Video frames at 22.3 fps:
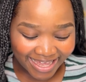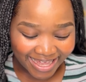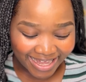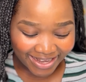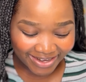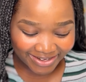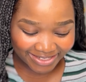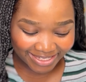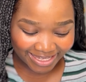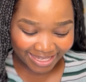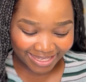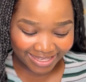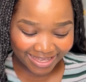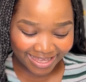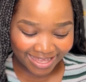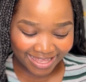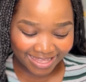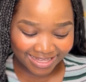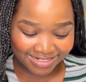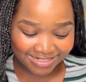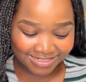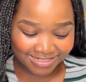Okay,
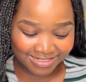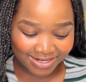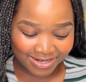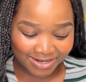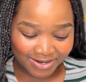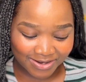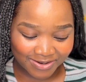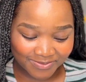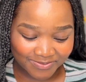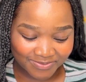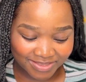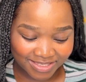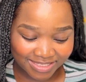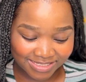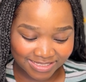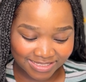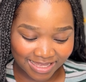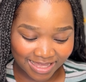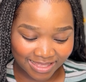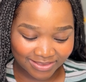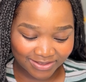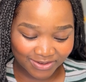and this
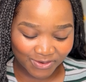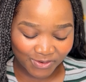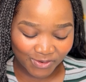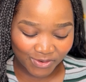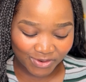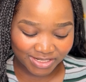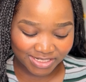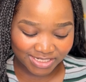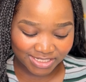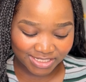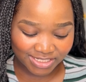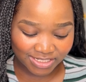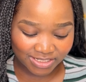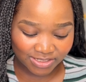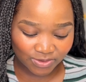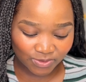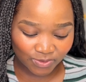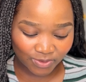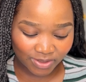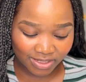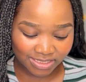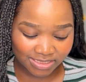other
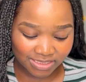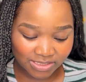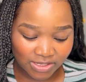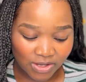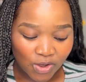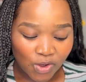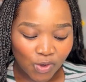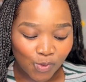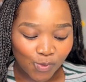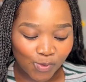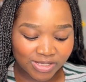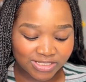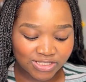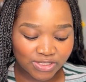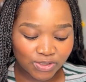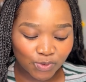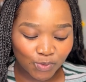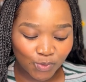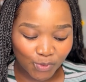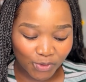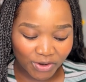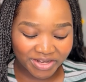question was it
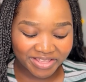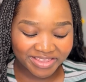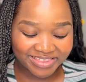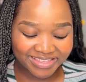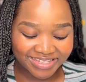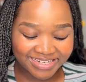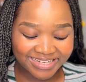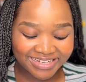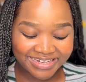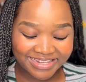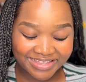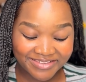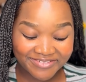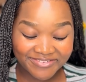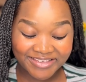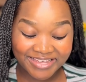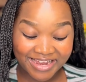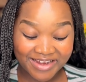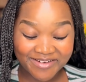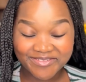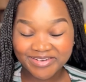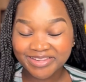worth it
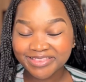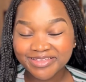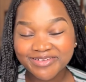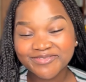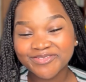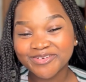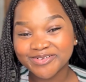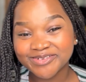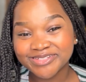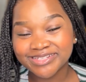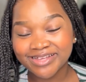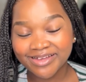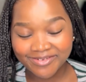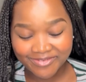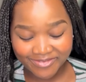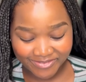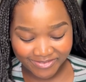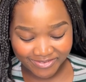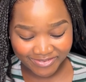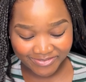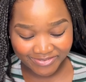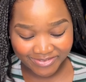leaving everything for
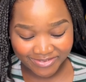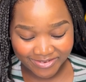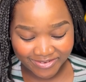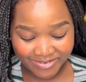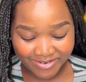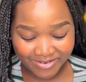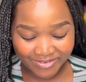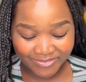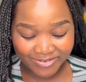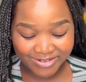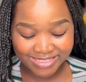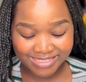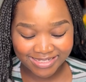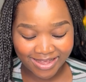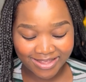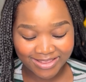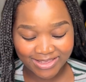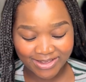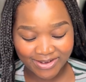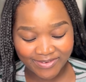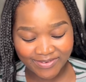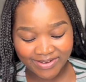
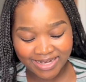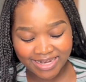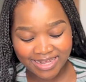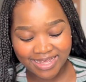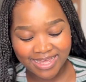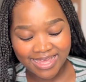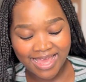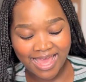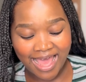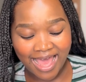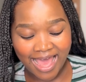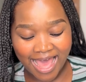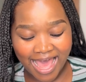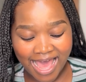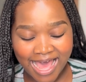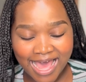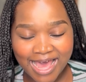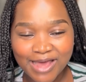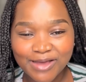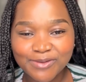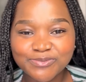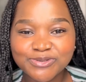South Korea?
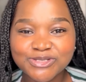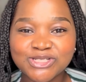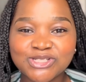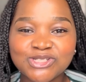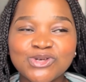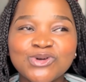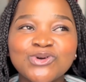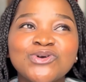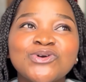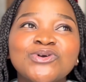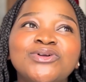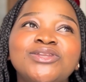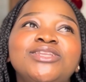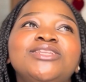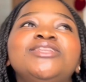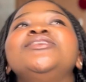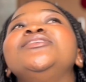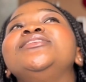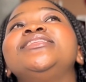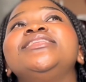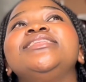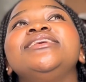
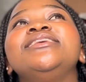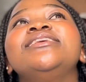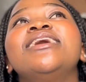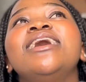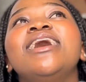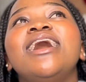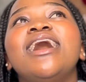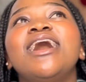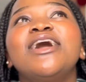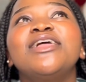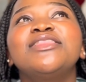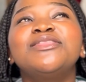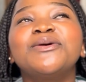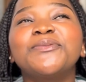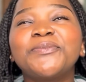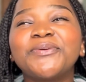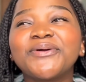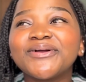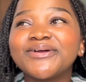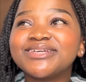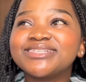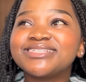Absolutely. The
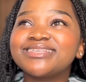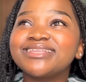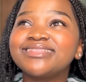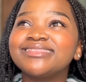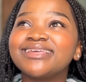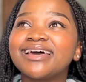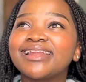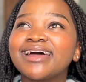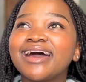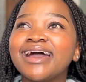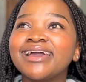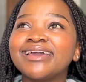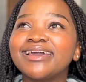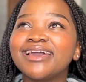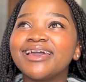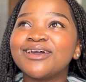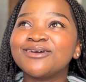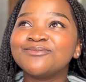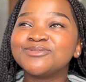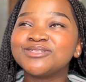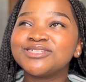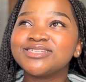person that I
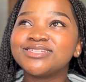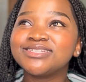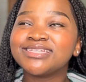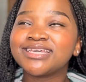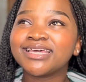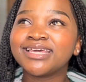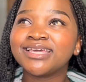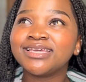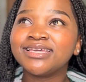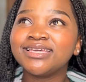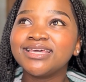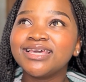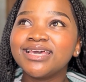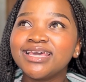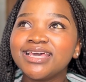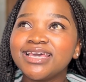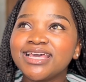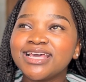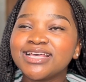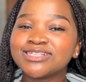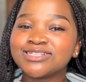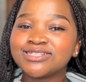am today
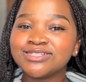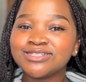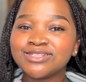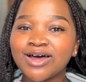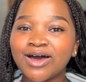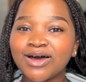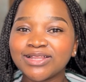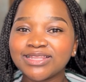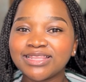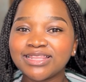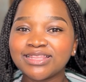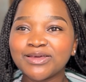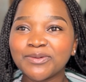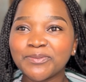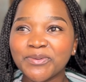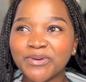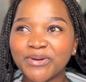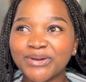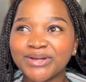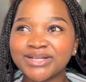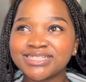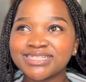is not the
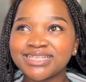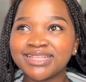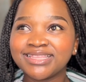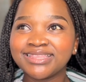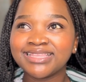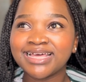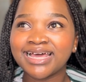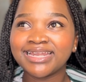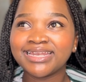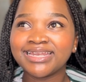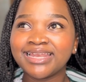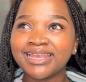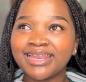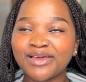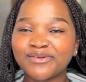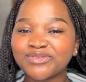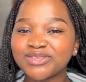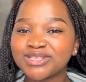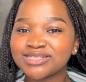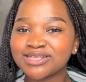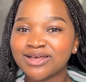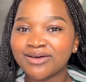person that
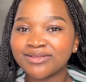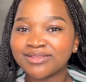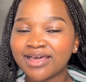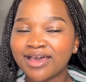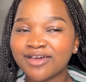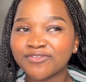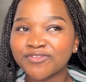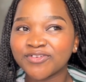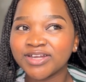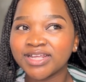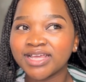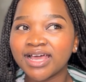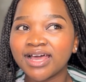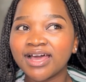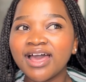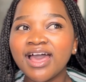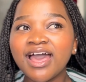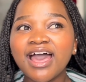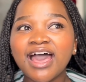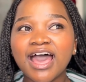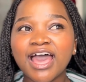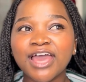left South Africa.
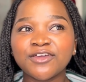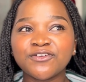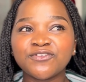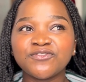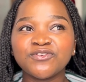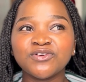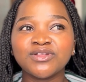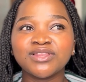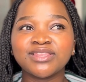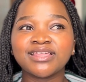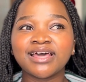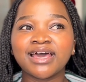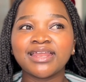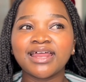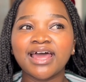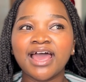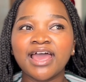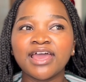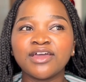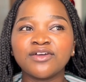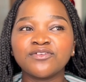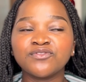I feel that
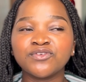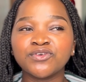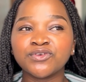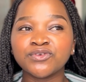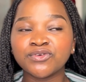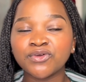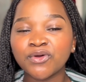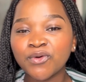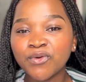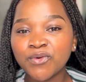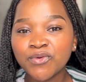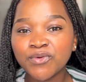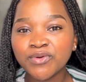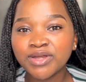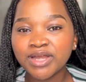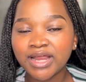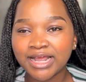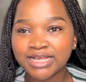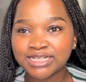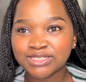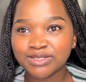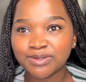I have grown
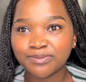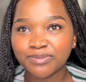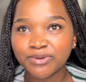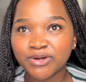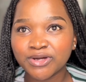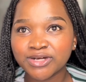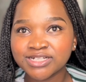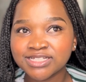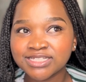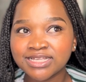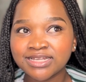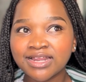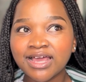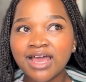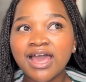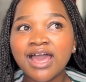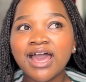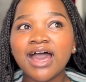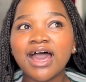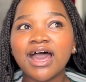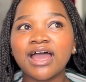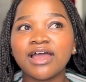as a person,
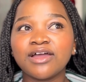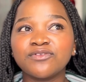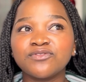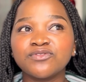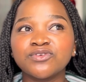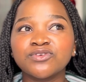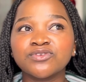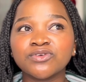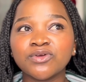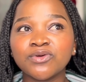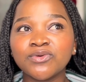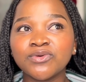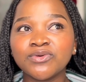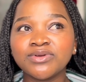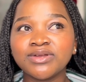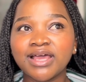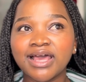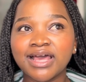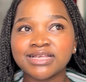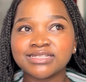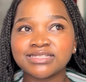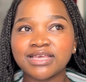I have grown
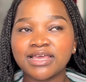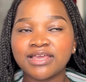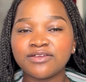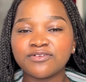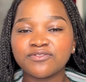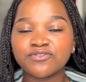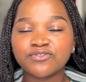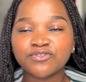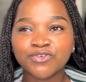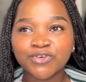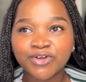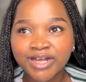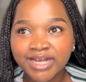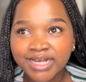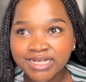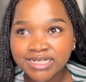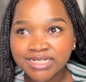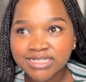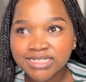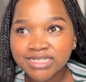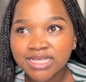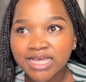as a
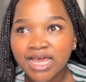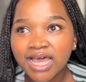friend,